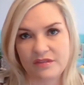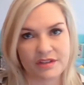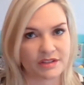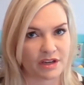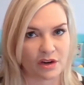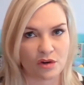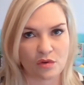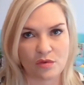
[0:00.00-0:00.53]
of
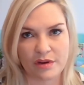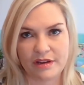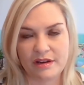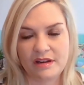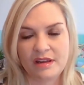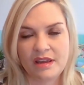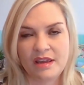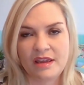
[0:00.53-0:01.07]
this
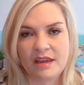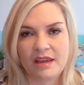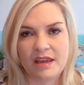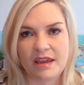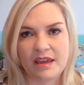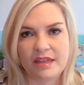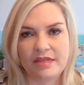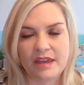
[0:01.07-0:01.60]
heroin,
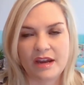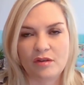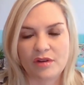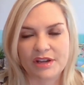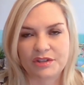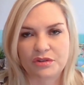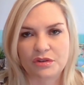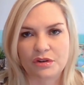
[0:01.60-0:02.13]
and they
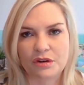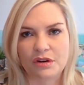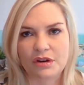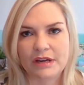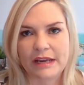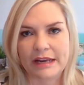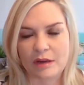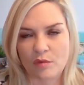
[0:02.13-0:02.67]
arrest
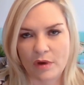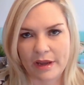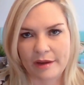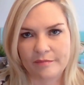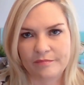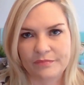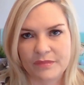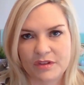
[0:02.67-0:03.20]
her anyway.
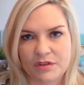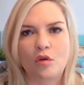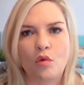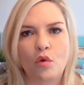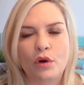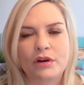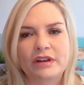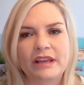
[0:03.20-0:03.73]
The
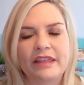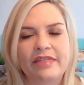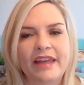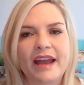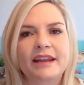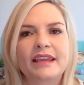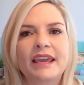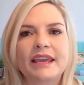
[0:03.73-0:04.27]
court in
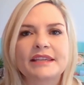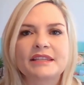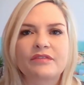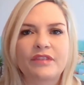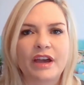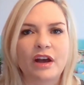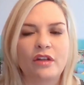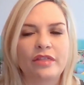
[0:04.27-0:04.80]
that case
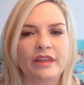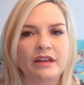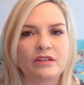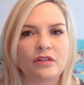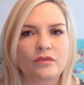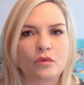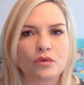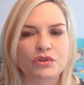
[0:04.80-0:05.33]
found
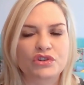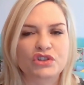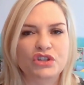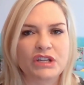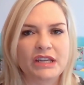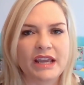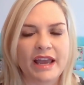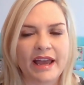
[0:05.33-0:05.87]
that, of course,
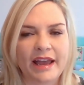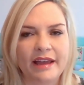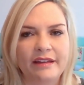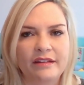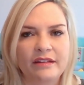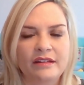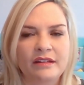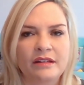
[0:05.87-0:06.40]
she
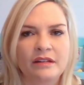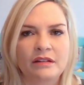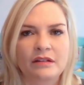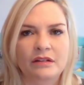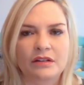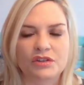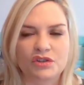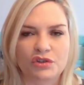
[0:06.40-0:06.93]
had
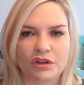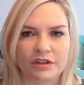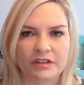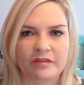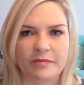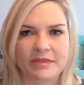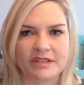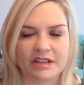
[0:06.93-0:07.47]

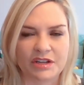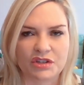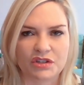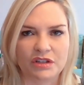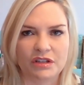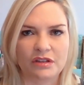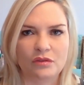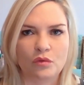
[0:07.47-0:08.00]
constructive
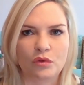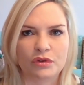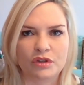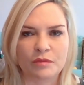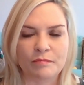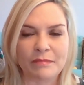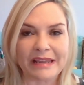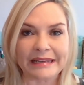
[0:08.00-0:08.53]
possession or
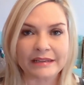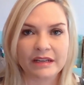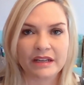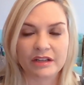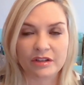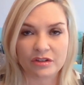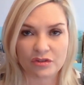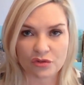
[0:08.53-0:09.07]
dominion
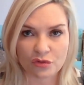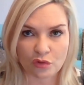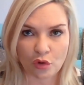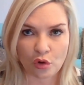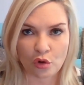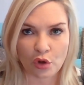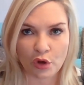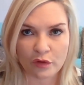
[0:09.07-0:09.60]
and
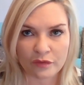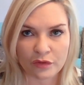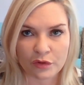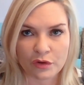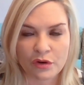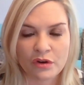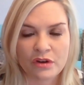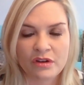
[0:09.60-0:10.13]
control
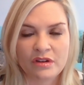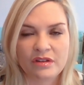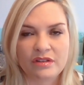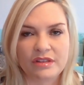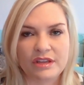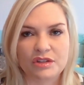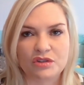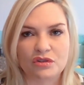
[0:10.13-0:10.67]
over
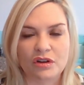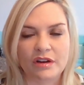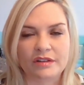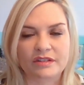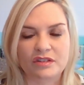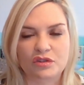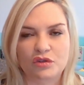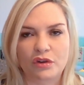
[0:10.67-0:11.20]
these
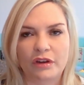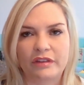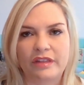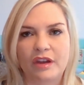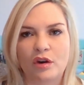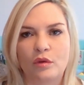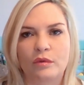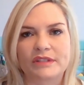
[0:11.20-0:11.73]
drugs. The drug
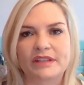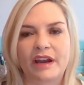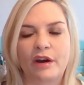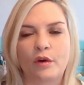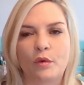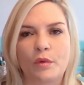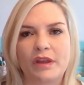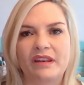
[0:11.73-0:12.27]
there was
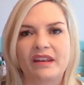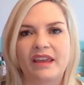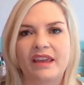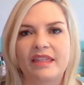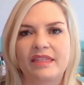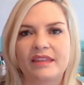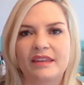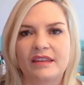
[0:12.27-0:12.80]
heroin.
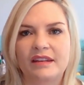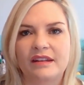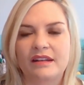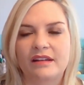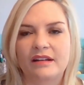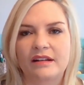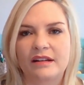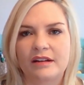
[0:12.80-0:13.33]
And
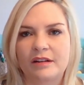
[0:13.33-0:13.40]
then